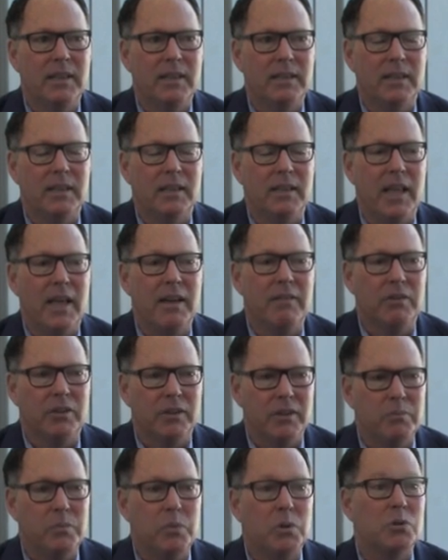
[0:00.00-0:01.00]

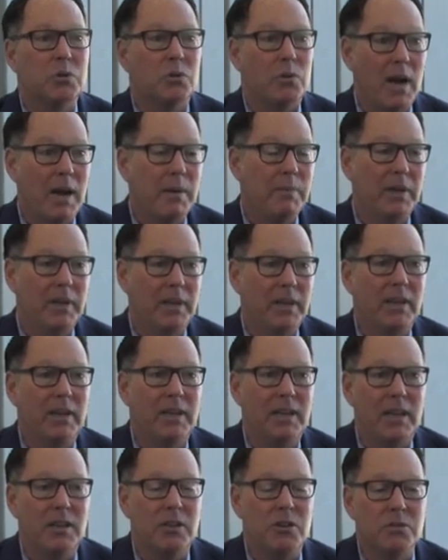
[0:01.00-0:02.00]
level of prescribing
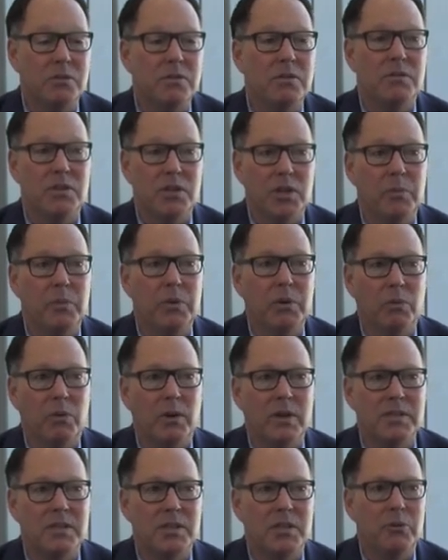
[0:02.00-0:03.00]
and use of
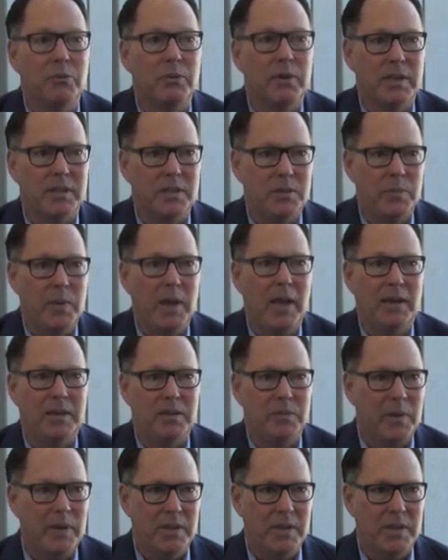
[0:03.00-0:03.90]
GLP-1s that you would expect